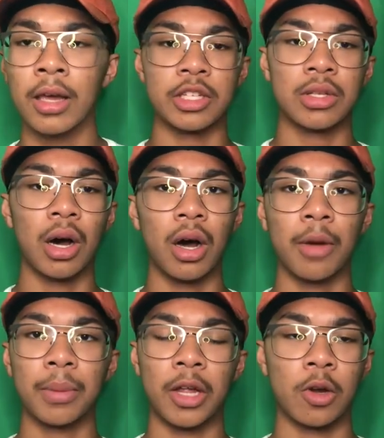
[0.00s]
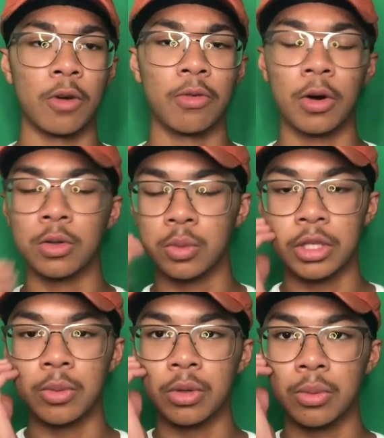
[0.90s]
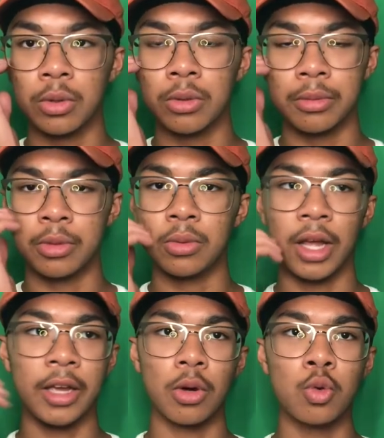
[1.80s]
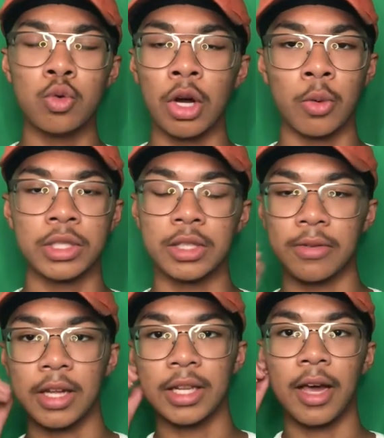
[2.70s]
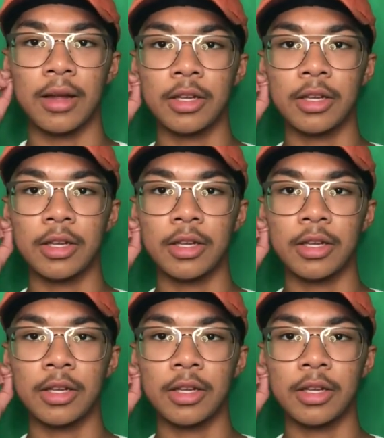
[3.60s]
Just talk, play on our phones, woo-dee-woo-woo, and do like Uno and stuff like that.